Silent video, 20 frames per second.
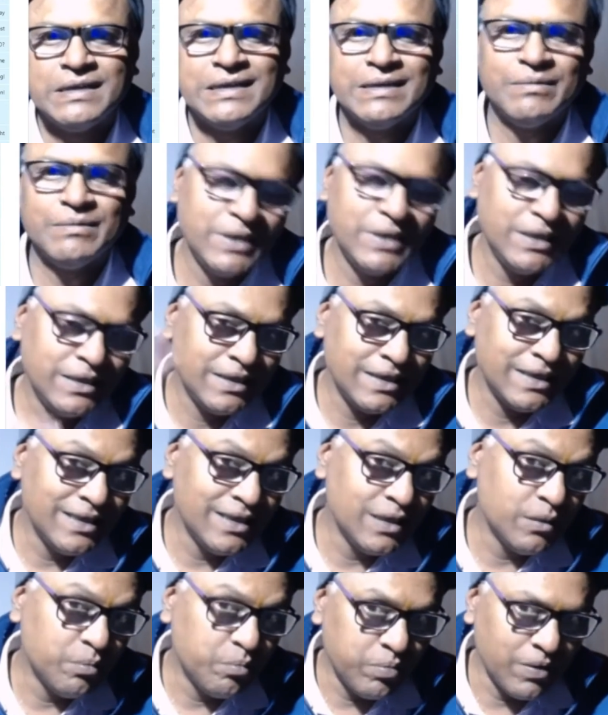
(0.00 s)
In
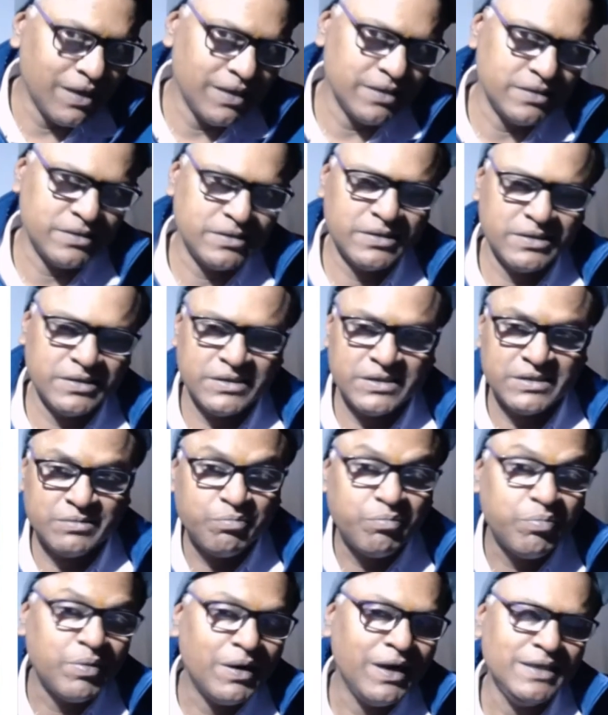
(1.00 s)
the past, this is
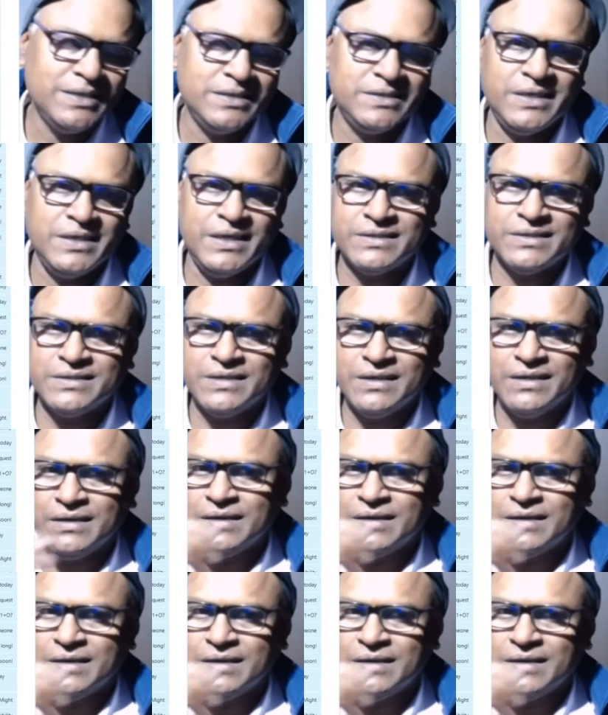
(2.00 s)
past action.